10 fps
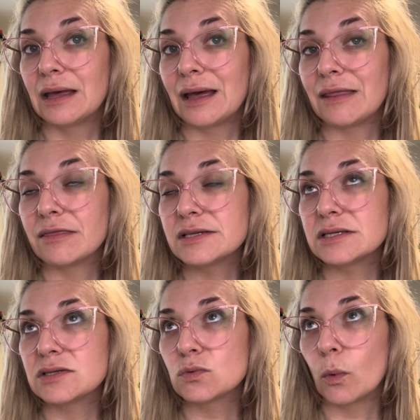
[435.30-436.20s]
And this
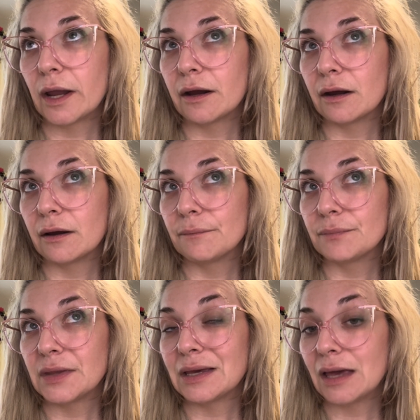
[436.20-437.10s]
is where
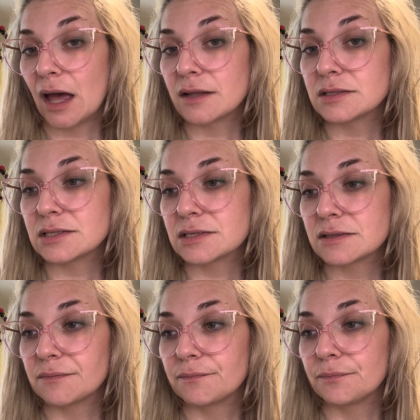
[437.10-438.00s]
it gets
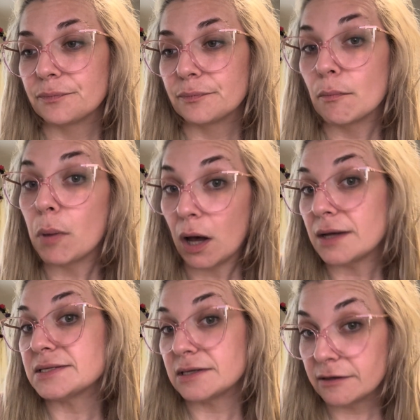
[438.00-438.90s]

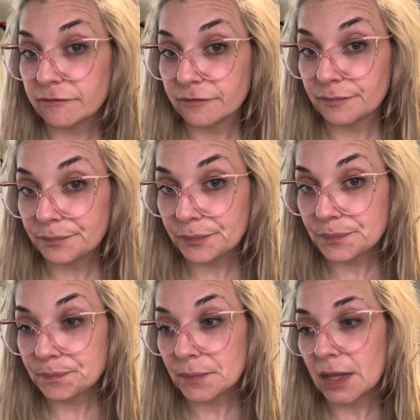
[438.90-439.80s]
positive.
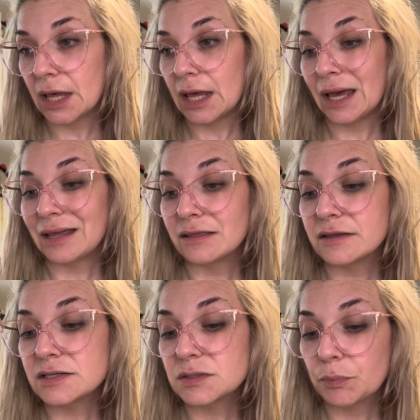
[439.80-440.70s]
At
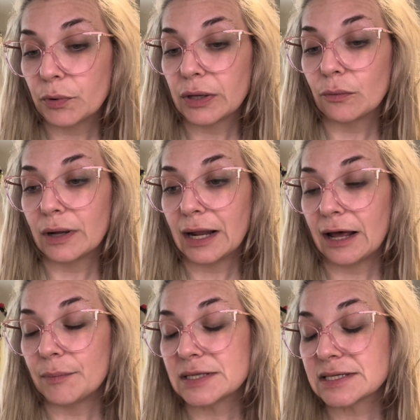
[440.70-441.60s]
this point, what
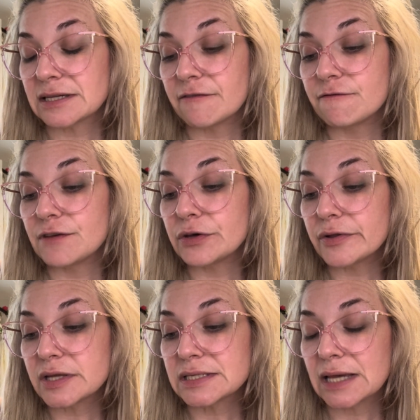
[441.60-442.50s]
happens is I feel
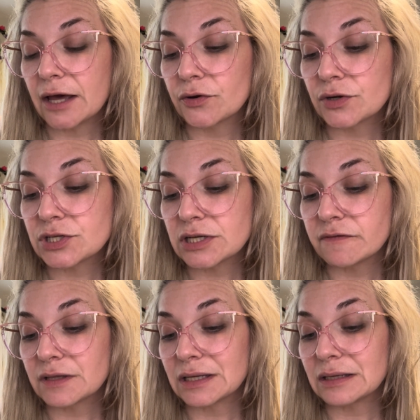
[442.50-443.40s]
this energy of
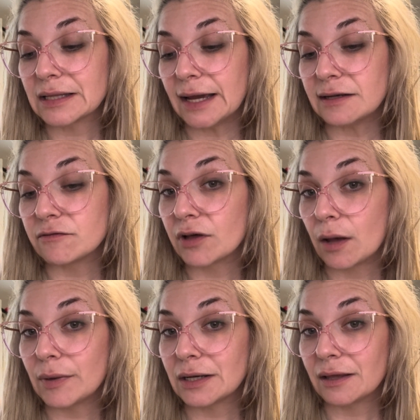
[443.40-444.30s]
the collective
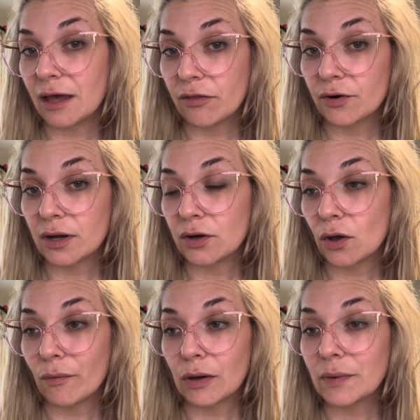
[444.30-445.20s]
coming together and
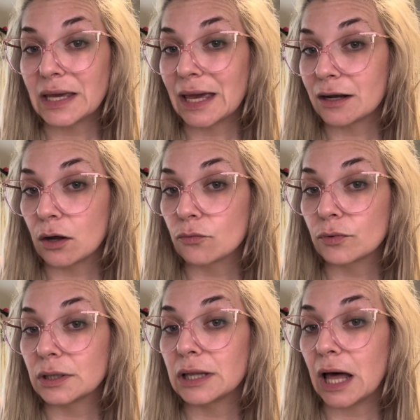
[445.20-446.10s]
going, we cannot
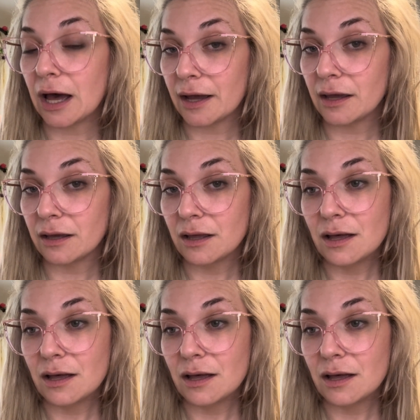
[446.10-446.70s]
rely